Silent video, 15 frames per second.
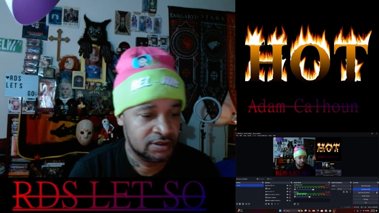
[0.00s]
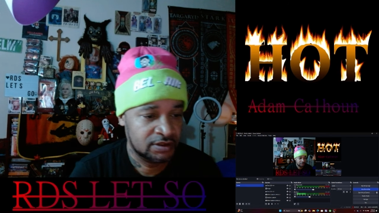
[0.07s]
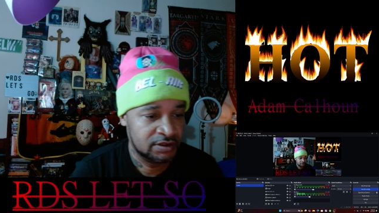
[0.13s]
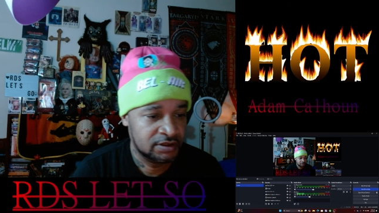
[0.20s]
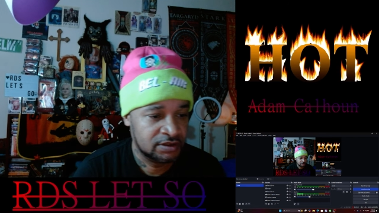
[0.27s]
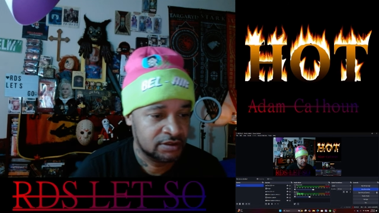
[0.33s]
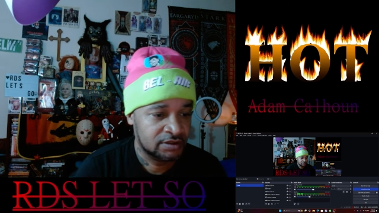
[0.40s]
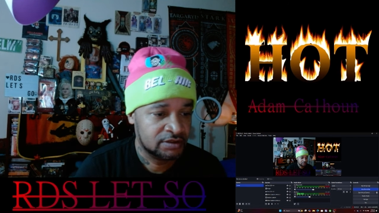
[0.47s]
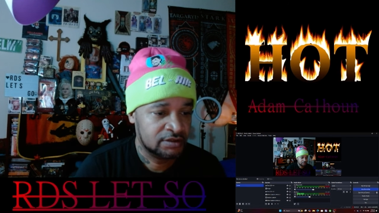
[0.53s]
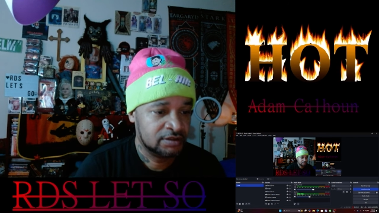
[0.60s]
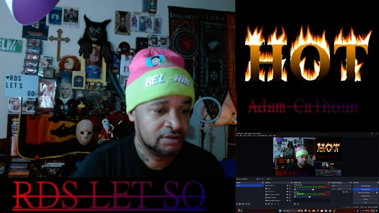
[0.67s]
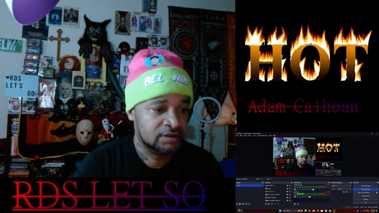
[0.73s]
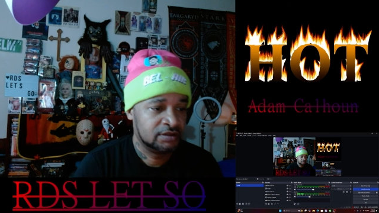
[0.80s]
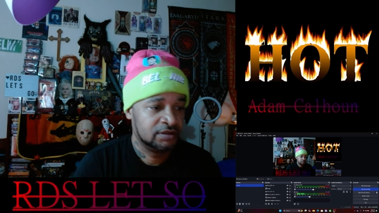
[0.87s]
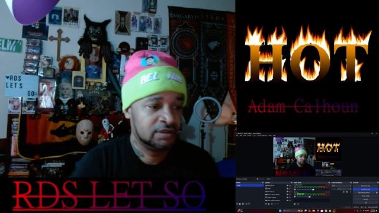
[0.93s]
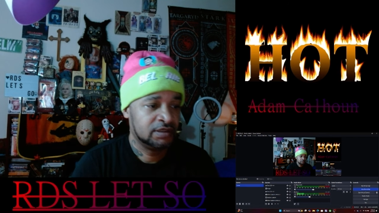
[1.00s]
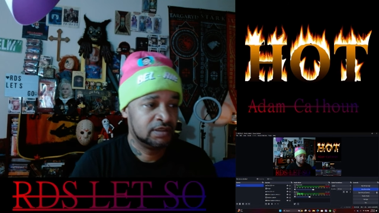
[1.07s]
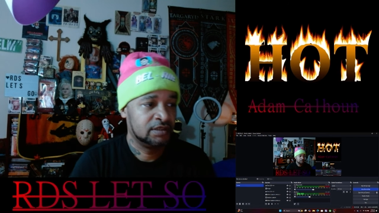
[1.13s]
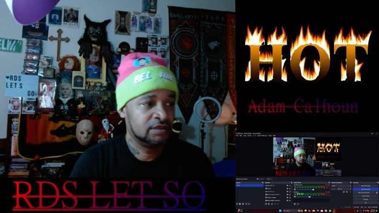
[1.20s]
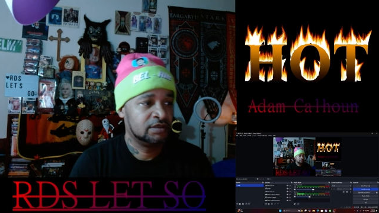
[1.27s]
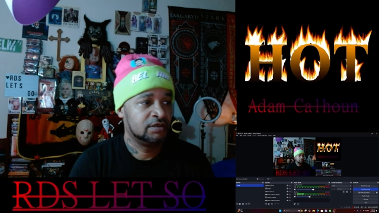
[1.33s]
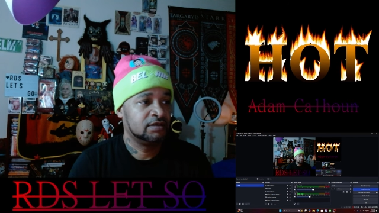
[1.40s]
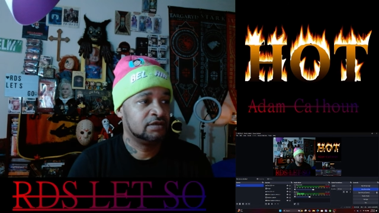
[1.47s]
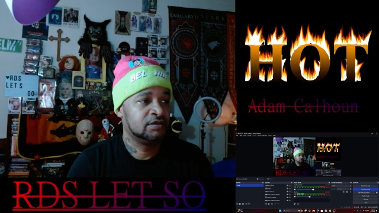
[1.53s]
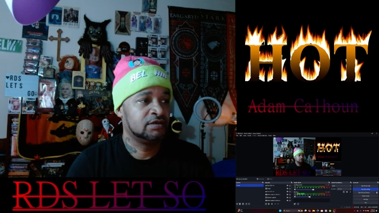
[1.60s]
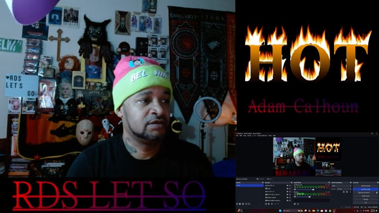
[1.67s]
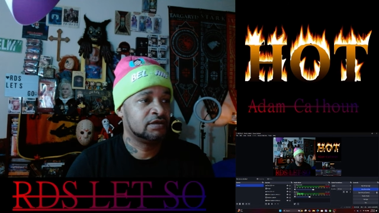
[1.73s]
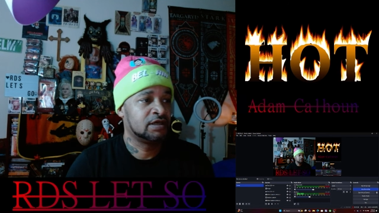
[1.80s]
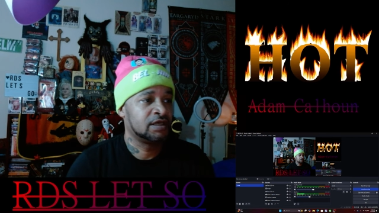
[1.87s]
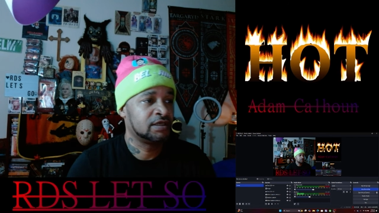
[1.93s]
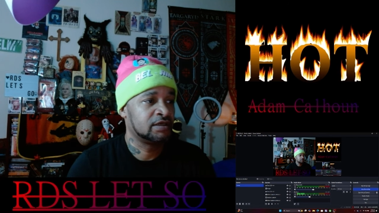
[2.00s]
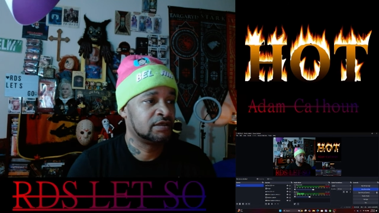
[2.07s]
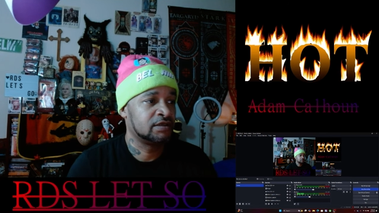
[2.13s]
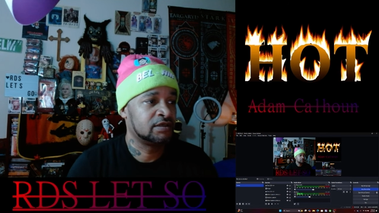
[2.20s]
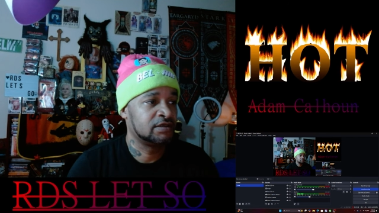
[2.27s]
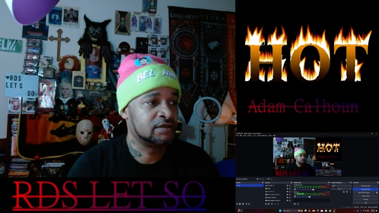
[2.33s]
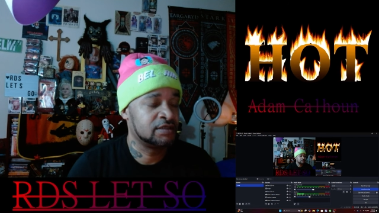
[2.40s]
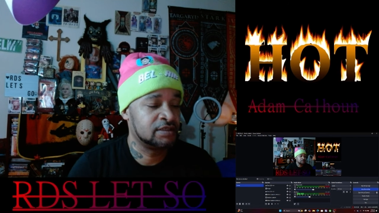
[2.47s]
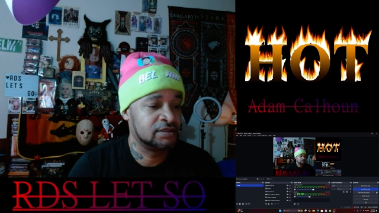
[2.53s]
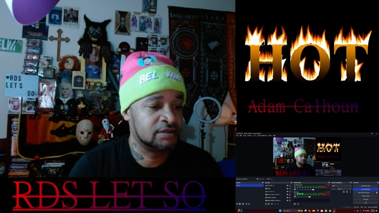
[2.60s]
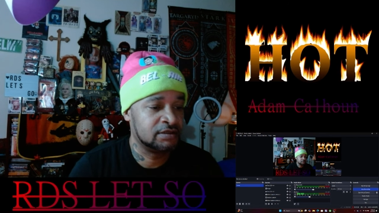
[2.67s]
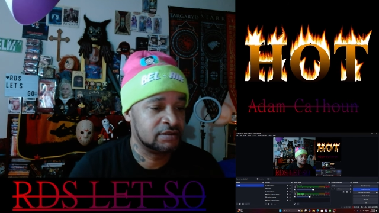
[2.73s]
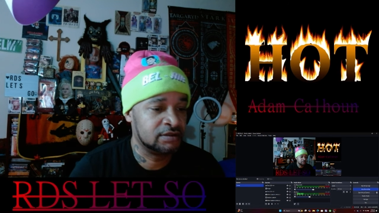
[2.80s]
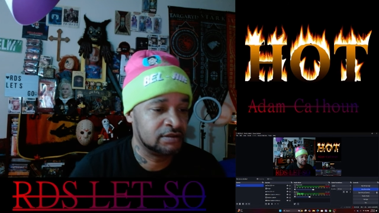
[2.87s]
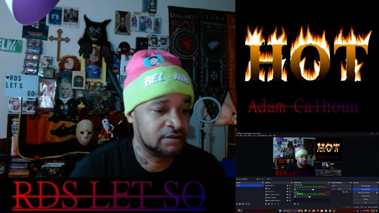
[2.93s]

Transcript: Nothing is said.